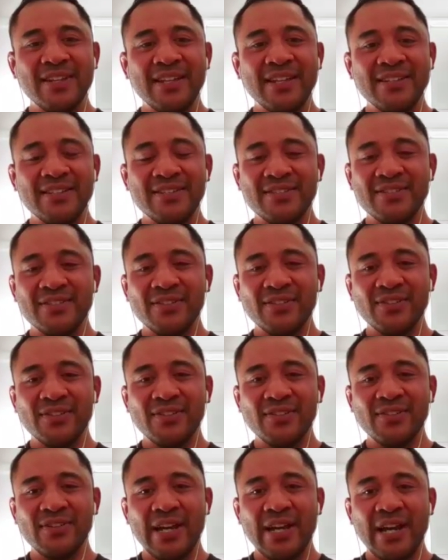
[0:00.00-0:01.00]

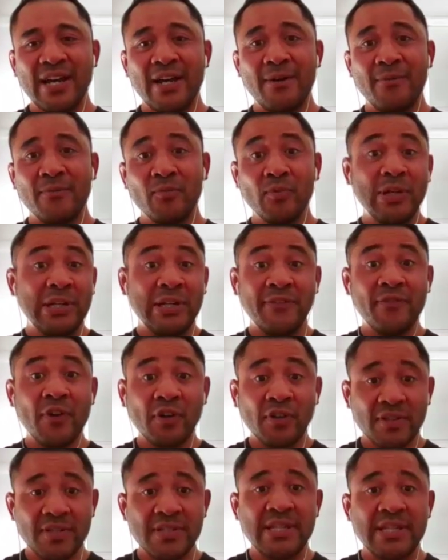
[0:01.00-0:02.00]
into really
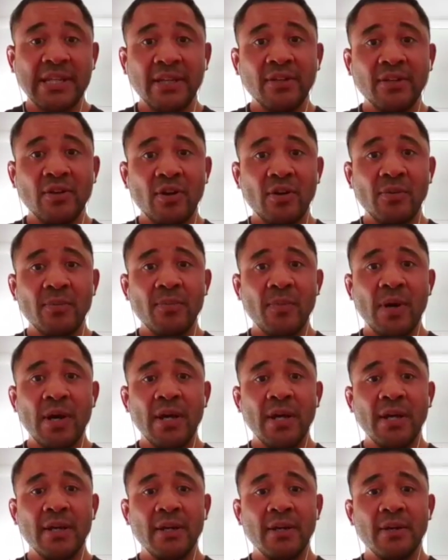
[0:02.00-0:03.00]
focusing in on
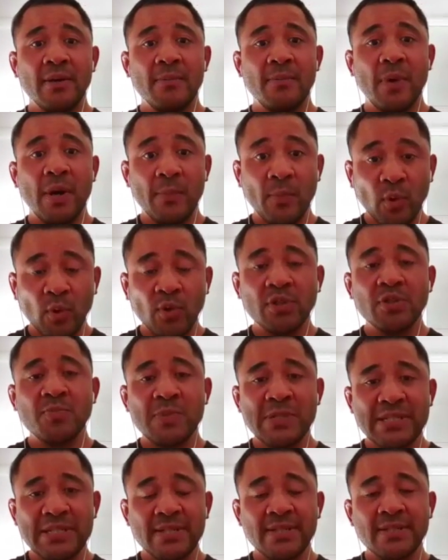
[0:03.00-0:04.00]
my mortgage
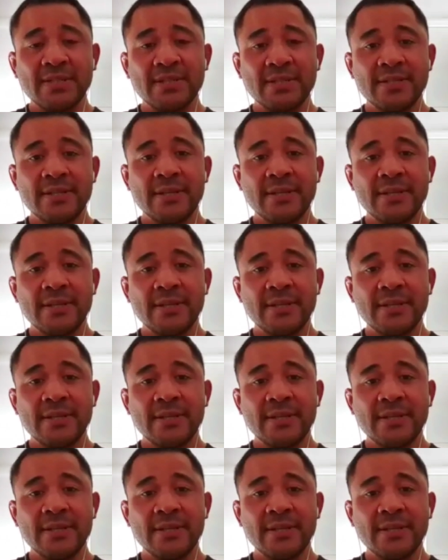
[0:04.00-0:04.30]
business.